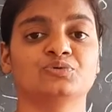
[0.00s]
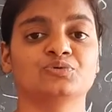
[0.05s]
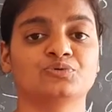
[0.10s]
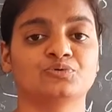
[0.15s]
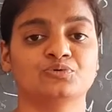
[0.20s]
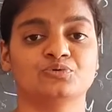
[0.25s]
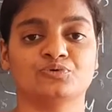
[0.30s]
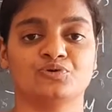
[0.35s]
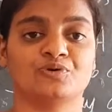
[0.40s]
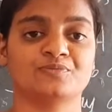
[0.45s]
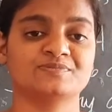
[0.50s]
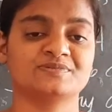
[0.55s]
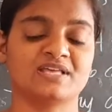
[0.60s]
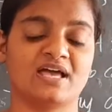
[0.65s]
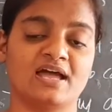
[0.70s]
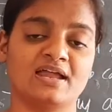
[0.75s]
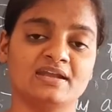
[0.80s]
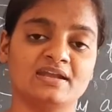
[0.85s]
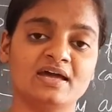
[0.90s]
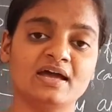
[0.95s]
grow crops
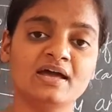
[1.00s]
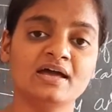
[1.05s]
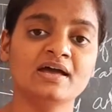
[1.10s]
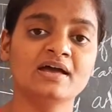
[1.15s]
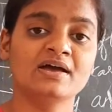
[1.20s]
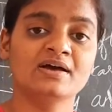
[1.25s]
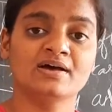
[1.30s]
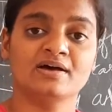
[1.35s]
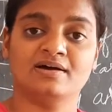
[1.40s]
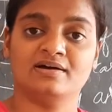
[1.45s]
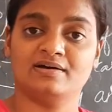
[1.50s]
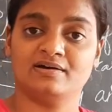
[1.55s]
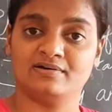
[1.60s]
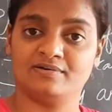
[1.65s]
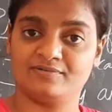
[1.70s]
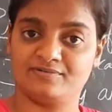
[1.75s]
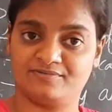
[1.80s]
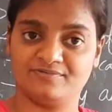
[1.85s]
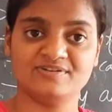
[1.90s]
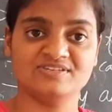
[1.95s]
and
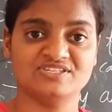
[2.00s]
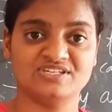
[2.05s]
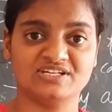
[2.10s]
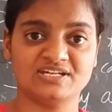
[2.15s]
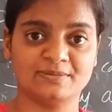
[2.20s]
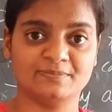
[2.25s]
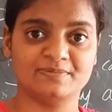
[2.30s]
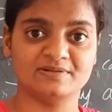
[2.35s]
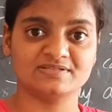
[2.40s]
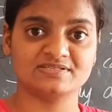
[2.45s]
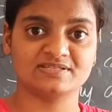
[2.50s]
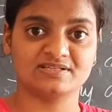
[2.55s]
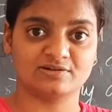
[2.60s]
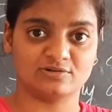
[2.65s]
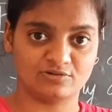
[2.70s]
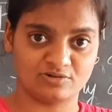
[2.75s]
vegetables.